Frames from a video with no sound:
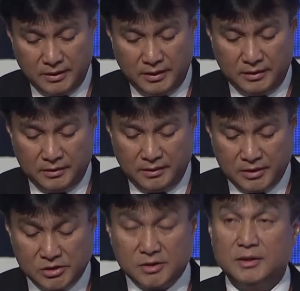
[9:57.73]

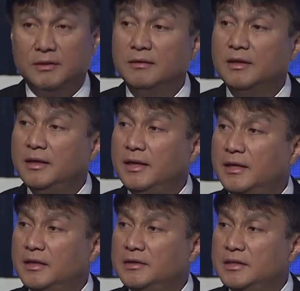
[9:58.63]
international
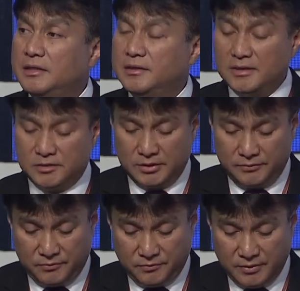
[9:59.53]
energy-intensive
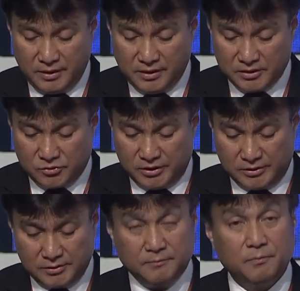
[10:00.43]
industries